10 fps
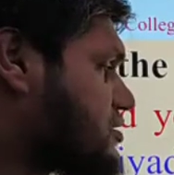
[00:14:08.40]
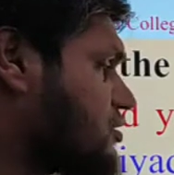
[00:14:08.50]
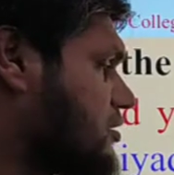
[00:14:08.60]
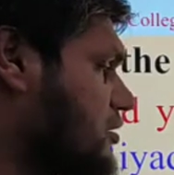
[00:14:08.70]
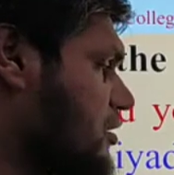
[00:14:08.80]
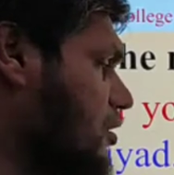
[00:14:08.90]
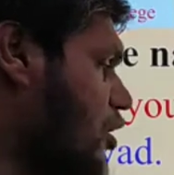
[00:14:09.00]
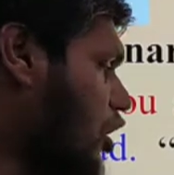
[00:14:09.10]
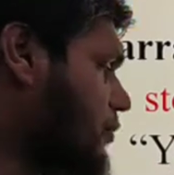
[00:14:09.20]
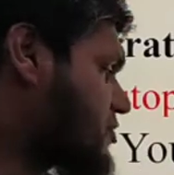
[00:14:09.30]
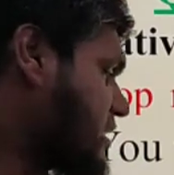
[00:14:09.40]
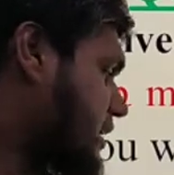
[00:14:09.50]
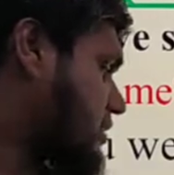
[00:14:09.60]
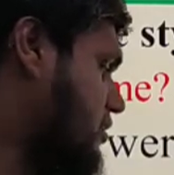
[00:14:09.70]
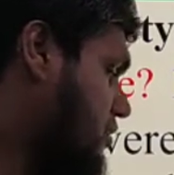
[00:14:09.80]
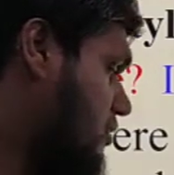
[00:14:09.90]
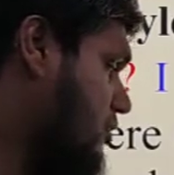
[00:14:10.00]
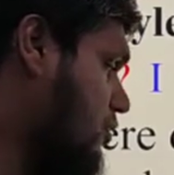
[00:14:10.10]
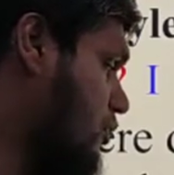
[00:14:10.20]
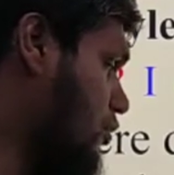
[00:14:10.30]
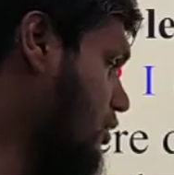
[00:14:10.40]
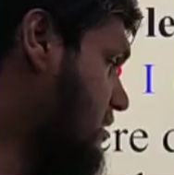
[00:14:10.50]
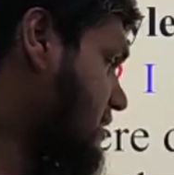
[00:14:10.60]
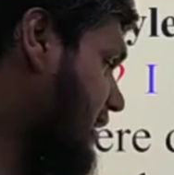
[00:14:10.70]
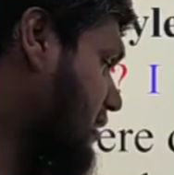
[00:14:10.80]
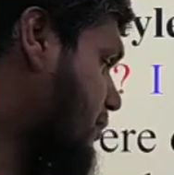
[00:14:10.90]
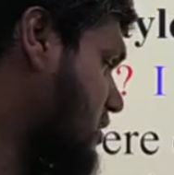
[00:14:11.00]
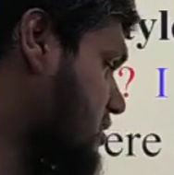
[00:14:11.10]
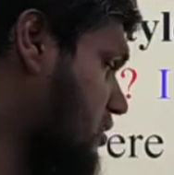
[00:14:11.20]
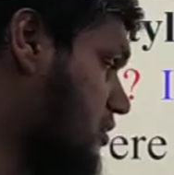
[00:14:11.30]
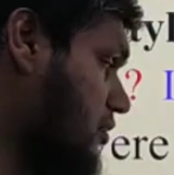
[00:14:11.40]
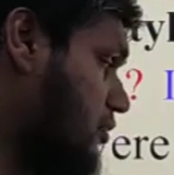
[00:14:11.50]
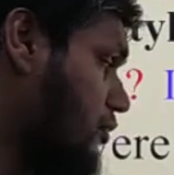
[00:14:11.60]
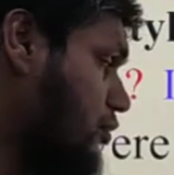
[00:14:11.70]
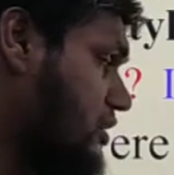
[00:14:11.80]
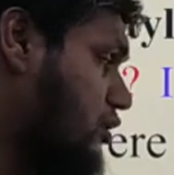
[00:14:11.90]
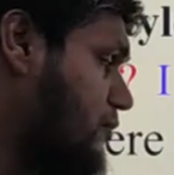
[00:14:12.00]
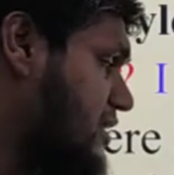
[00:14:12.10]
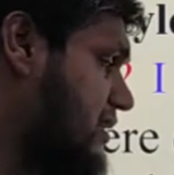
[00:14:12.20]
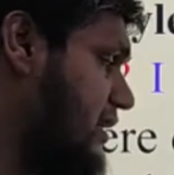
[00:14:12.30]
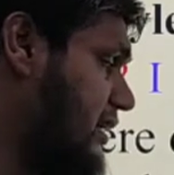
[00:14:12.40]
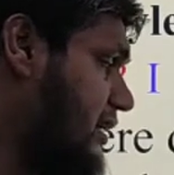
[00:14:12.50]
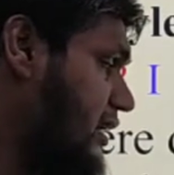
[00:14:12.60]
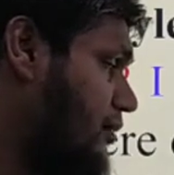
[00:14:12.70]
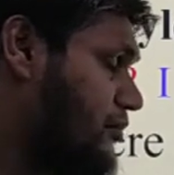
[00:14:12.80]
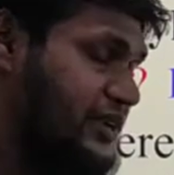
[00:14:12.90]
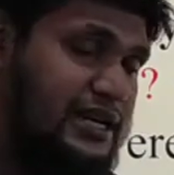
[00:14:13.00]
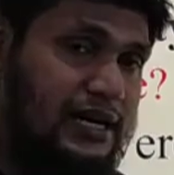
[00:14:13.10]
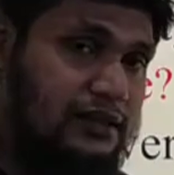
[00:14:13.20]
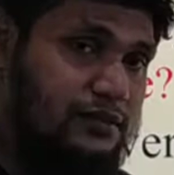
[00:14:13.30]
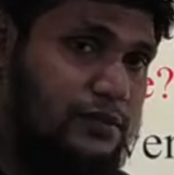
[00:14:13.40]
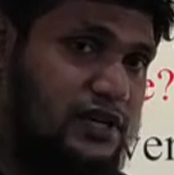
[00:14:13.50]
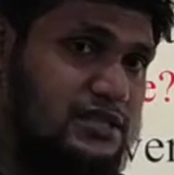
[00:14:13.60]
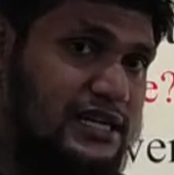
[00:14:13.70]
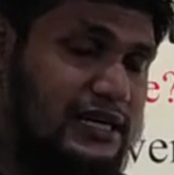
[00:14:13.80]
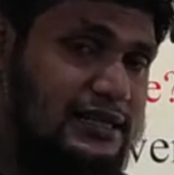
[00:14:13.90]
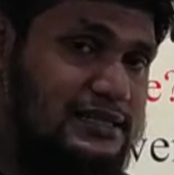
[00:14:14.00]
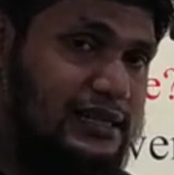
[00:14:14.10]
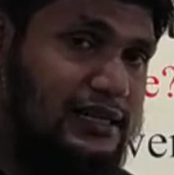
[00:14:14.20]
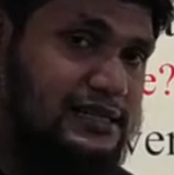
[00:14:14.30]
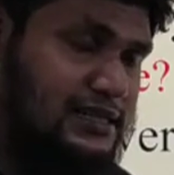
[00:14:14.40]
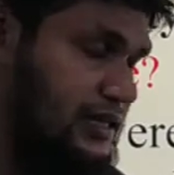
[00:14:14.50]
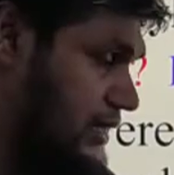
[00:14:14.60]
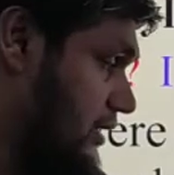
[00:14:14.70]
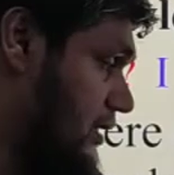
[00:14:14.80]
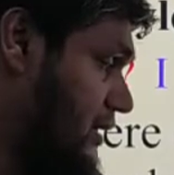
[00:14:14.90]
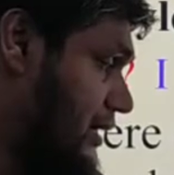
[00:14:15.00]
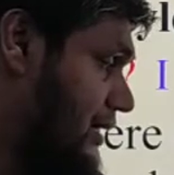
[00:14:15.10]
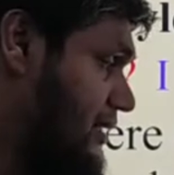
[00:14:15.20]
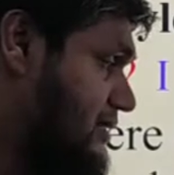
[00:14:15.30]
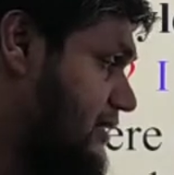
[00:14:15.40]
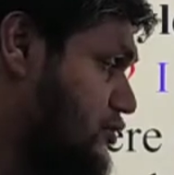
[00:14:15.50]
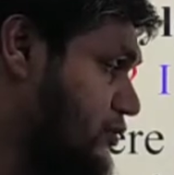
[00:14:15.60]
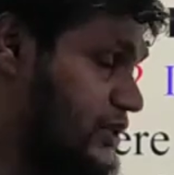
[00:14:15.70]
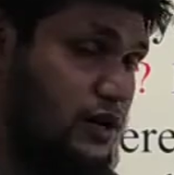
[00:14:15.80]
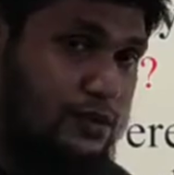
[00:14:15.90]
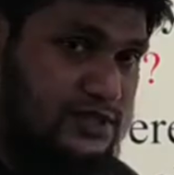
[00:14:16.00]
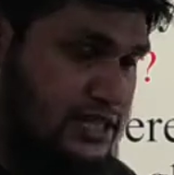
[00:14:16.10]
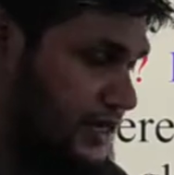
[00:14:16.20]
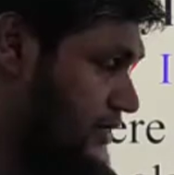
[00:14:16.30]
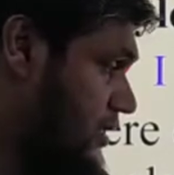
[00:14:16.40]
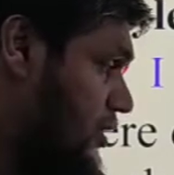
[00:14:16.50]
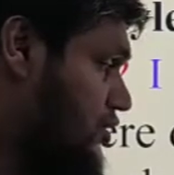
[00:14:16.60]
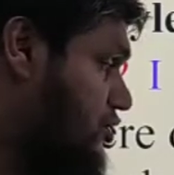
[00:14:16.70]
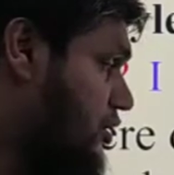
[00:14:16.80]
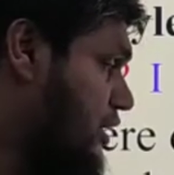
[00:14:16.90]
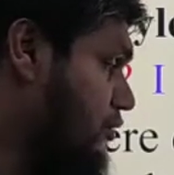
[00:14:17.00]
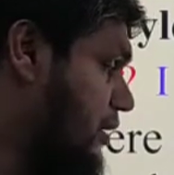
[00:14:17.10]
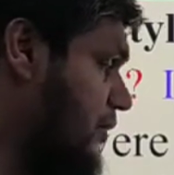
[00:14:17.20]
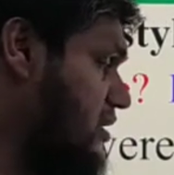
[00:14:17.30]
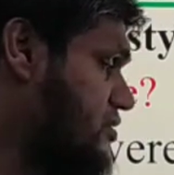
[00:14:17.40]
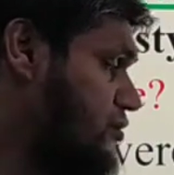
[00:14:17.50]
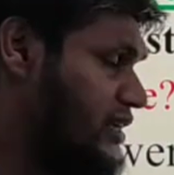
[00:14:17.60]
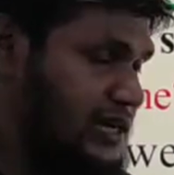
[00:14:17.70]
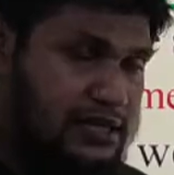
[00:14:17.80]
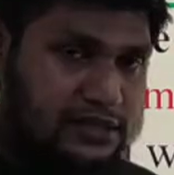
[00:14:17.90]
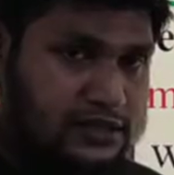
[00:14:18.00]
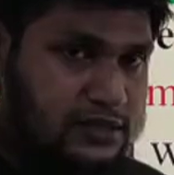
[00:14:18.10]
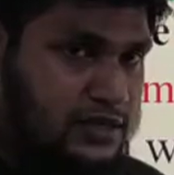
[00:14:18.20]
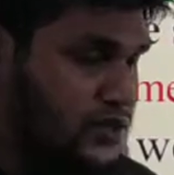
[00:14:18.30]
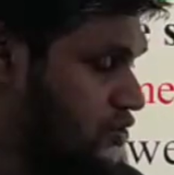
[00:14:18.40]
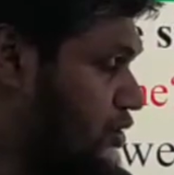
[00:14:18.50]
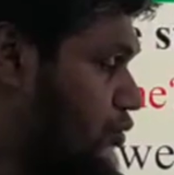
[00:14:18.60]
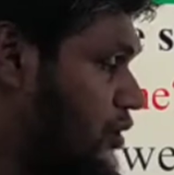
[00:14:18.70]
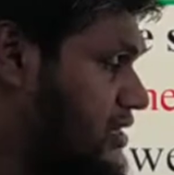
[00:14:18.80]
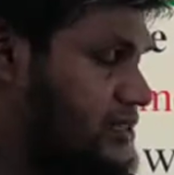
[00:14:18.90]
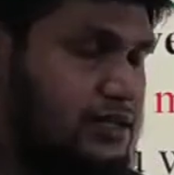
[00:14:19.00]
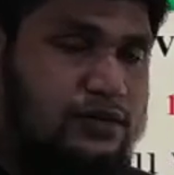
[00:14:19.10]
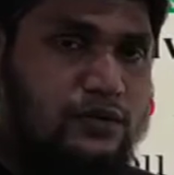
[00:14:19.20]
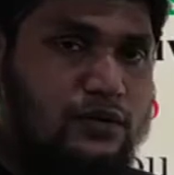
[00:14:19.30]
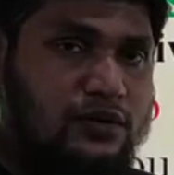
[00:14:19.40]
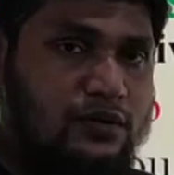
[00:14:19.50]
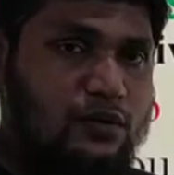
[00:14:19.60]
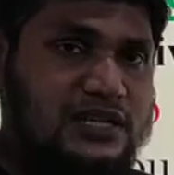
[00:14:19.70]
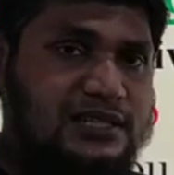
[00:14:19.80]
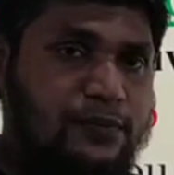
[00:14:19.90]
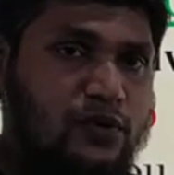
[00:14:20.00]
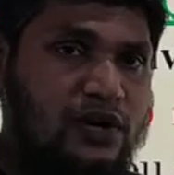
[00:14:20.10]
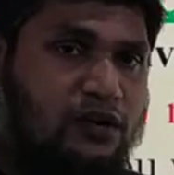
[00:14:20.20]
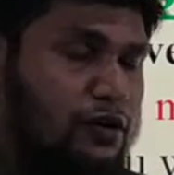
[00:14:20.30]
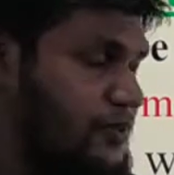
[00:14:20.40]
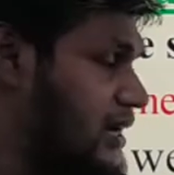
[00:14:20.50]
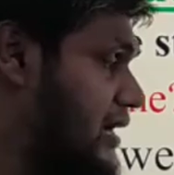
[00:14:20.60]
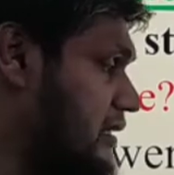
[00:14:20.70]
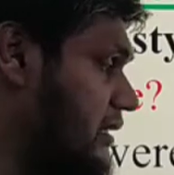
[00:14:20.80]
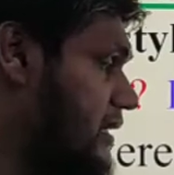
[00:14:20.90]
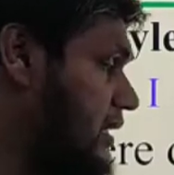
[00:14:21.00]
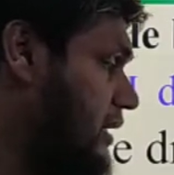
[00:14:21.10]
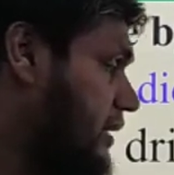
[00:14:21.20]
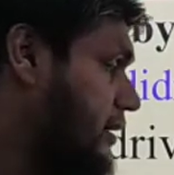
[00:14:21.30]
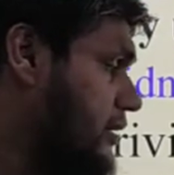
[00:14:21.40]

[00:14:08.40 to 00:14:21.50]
to object. Who is second person? Who is object here? Him. Real, because real is the listener, and listener should be the object. So you refers to real. So what's the pronoun of real? He.